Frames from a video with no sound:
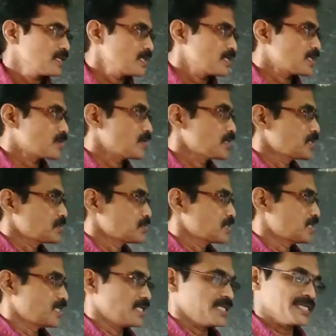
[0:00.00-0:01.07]
According to the
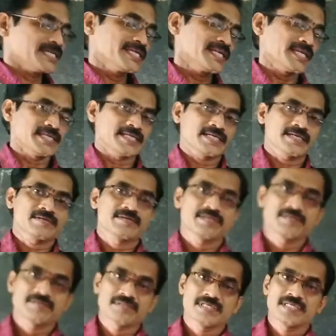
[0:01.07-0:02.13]

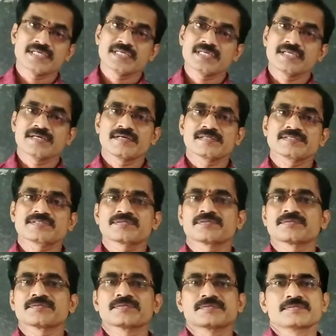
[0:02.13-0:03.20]
degree
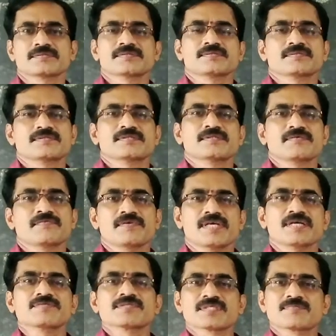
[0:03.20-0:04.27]
also, we
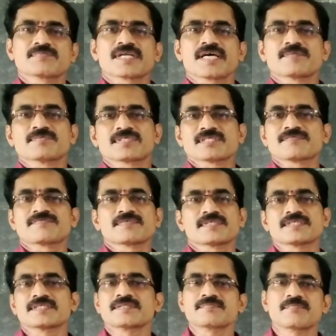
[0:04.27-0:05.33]
have some types of
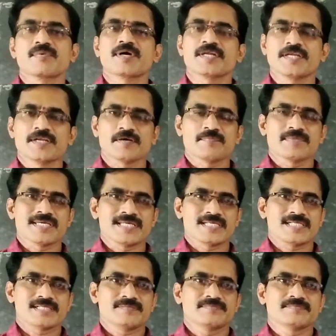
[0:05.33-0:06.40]
polynomial.
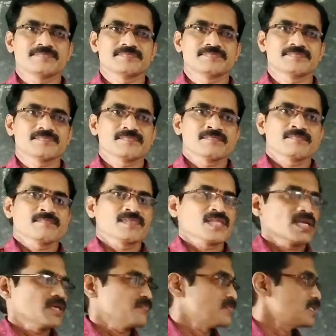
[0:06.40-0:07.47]

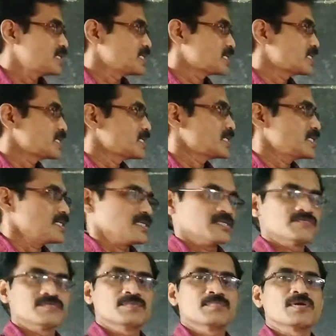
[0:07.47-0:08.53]
If the degree
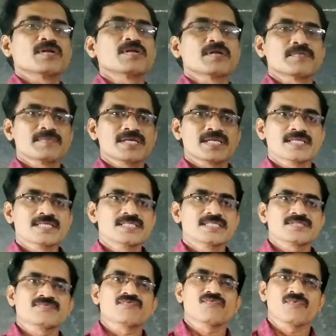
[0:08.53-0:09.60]
of the polynomial
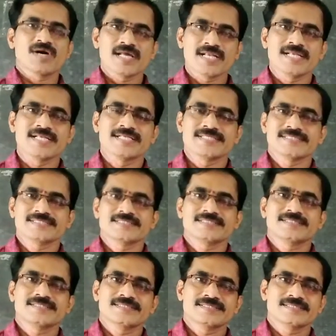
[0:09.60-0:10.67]
is 1,
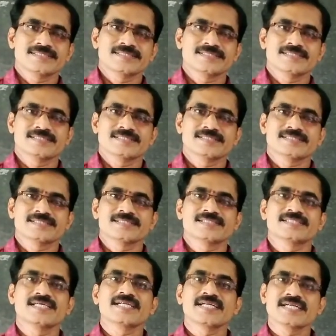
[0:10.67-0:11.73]

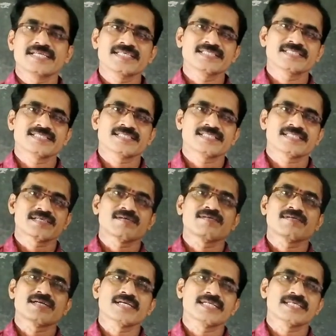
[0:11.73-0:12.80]
then it is
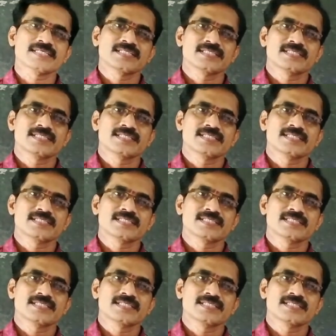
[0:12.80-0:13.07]
called a